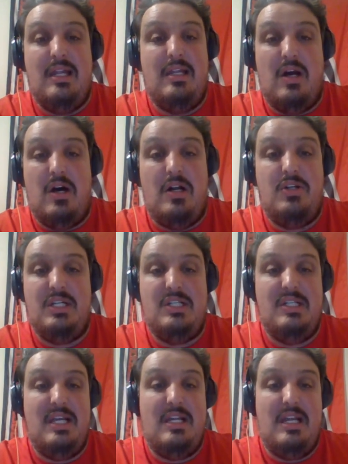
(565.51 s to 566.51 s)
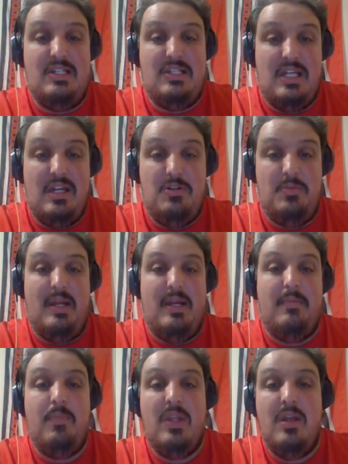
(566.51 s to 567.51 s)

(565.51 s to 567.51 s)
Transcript: And Andrei said, it's huge, man.